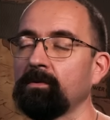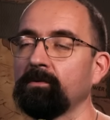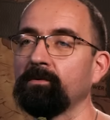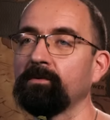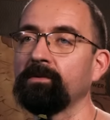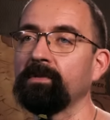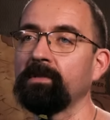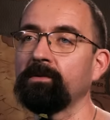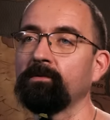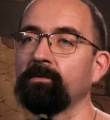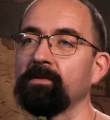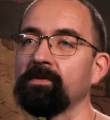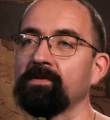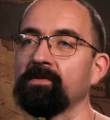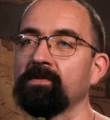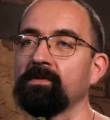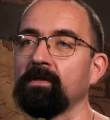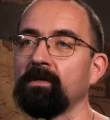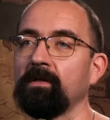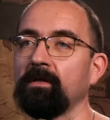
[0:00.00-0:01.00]
what we did
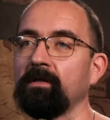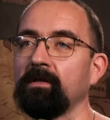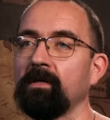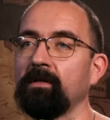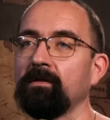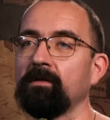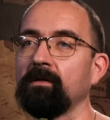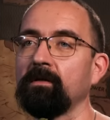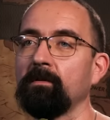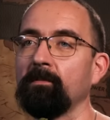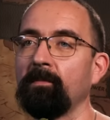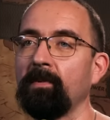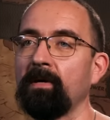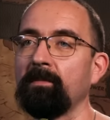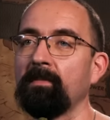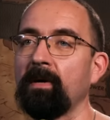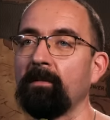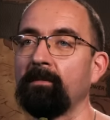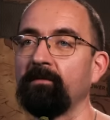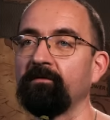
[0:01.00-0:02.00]
was get the
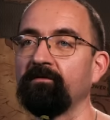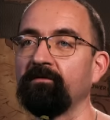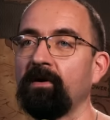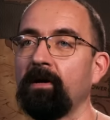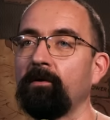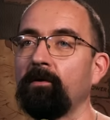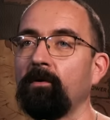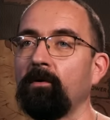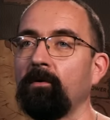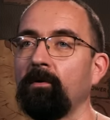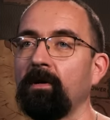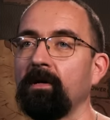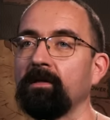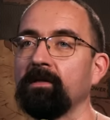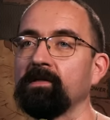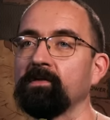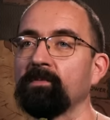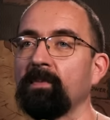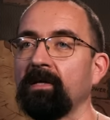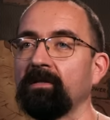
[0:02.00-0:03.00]
campaign map of Pharaoh and
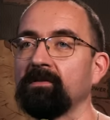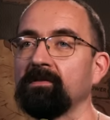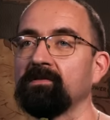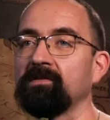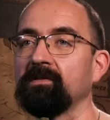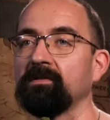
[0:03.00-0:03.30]
expand it